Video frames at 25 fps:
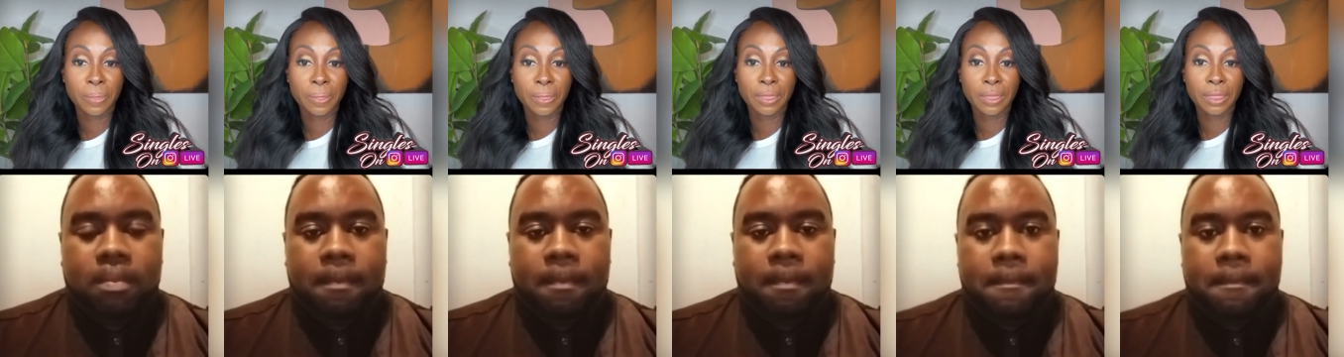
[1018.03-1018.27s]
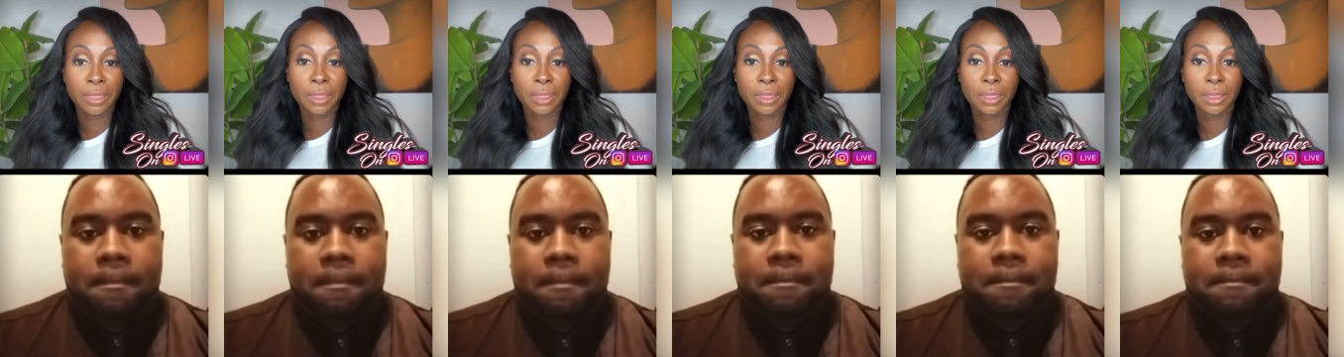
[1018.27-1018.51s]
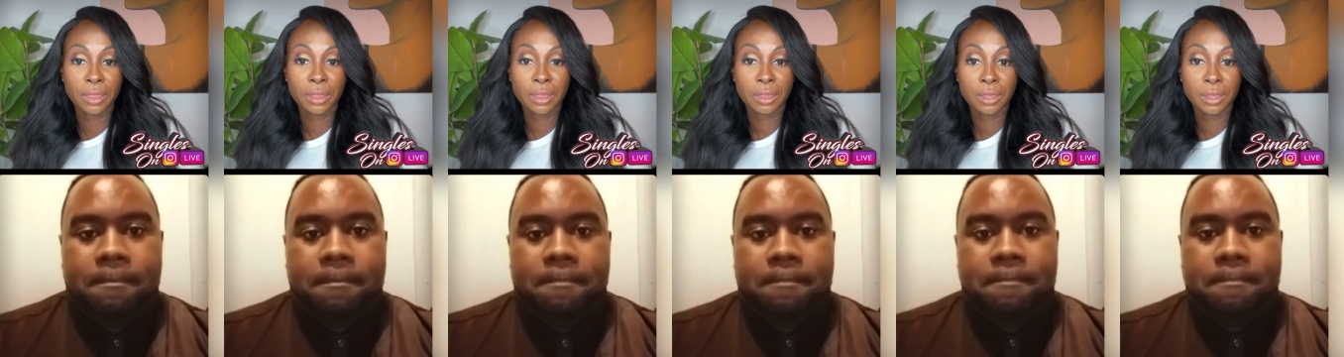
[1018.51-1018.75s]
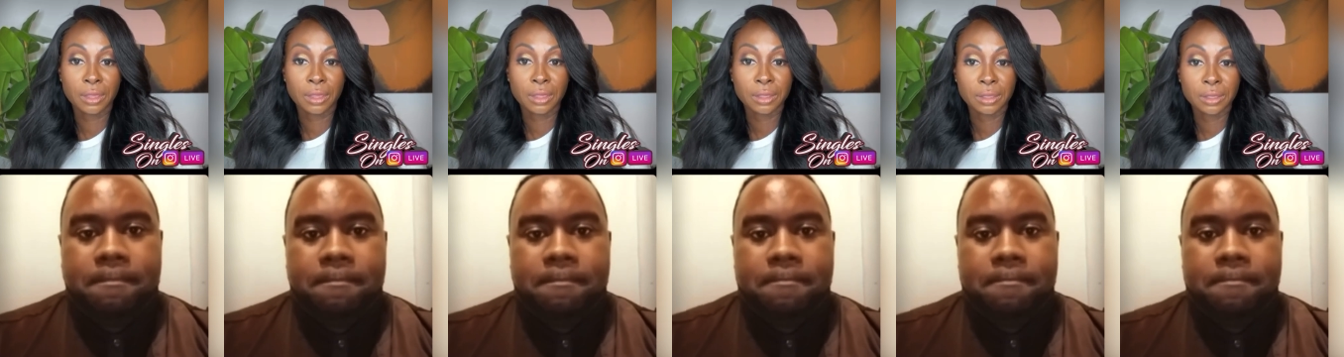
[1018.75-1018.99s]

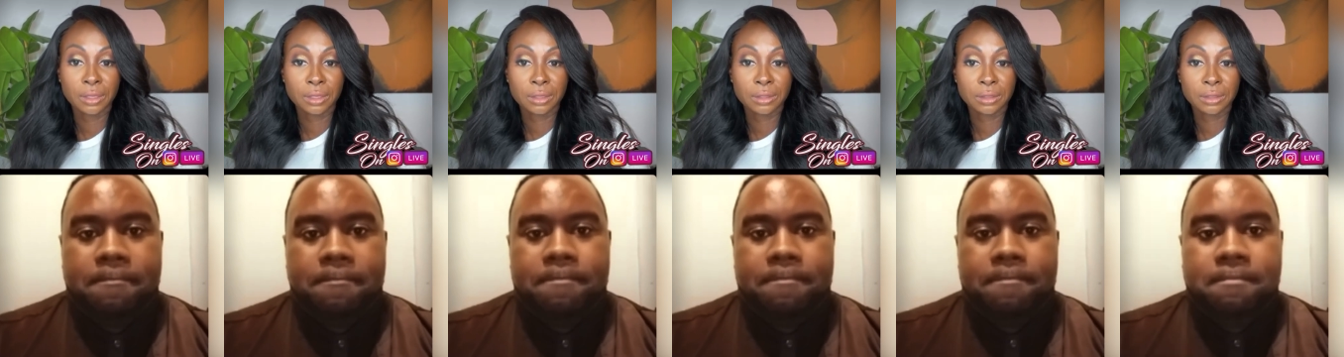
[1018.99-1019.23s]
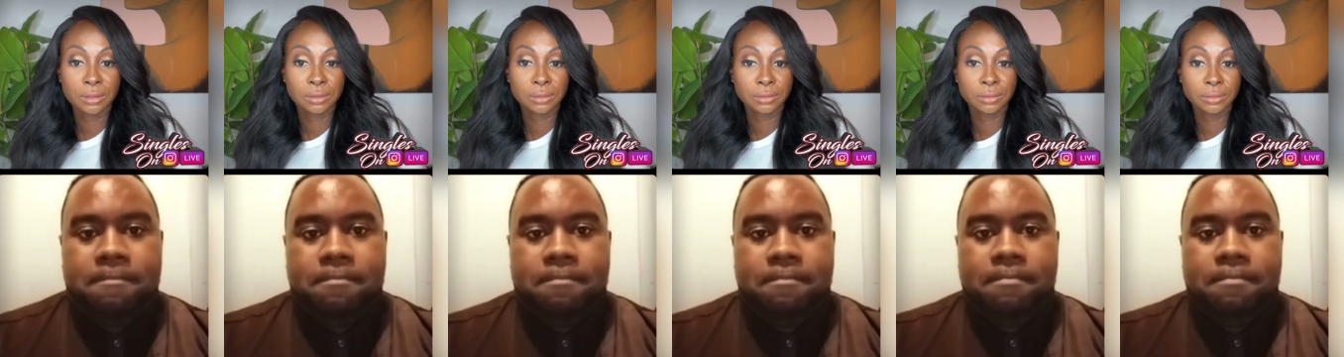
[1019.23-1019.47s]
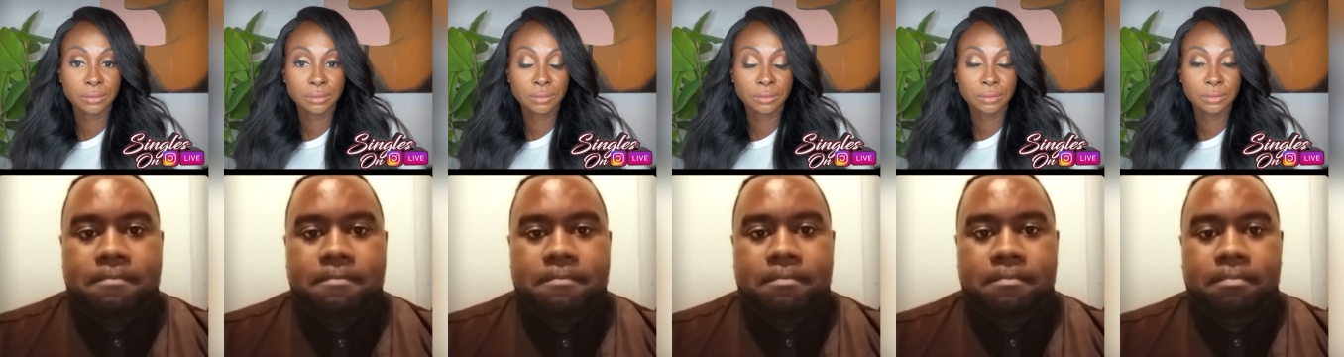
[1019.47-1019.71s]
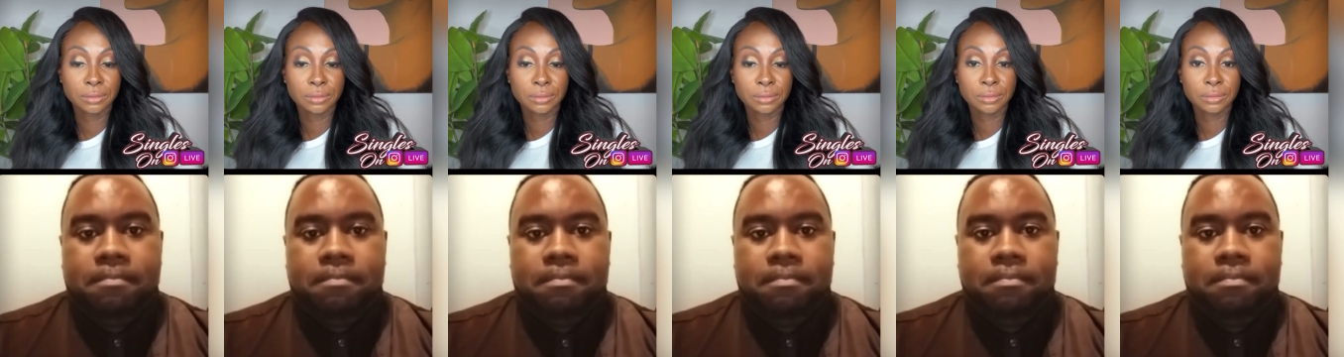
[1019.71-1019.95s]

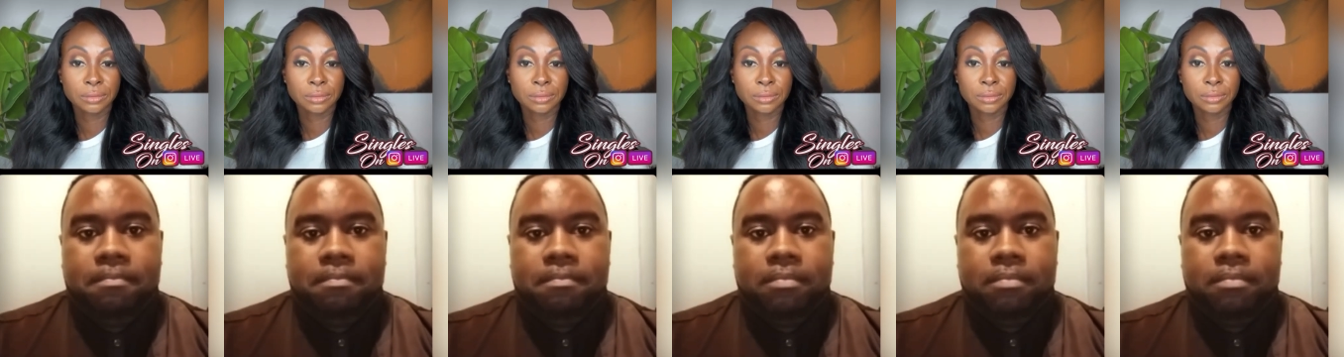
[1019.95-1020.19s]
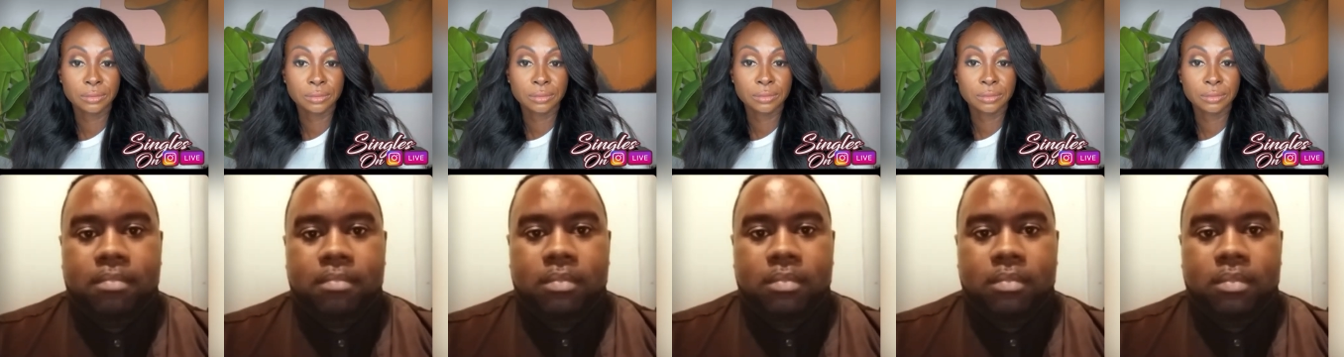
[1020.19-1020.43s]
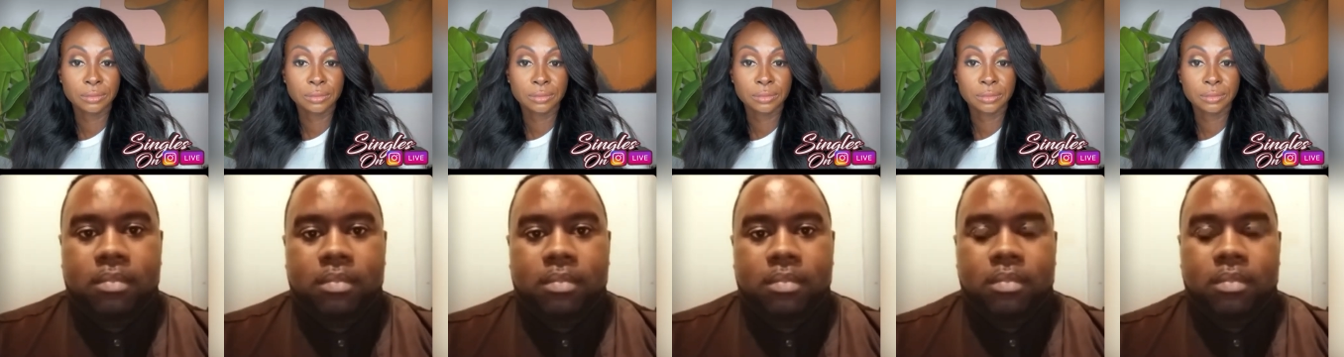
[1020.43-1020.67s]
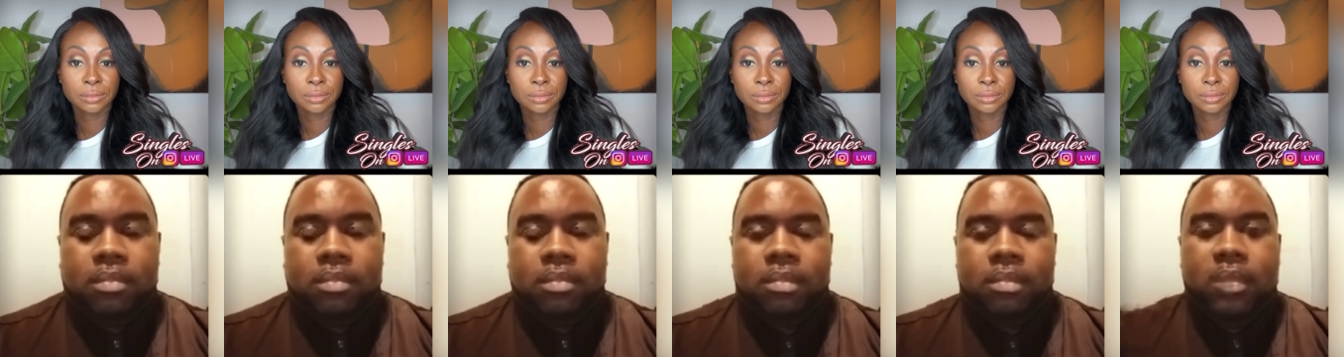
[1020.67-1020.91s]

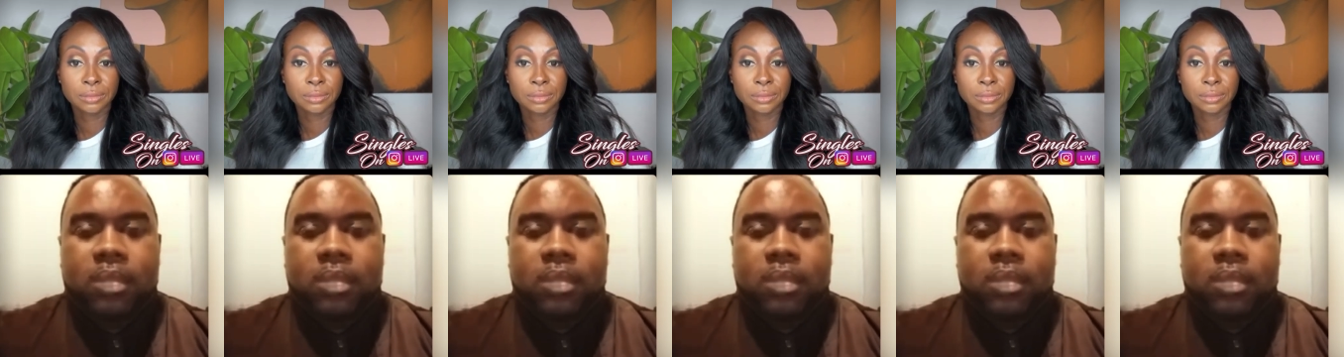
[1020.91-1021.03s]
[no speech]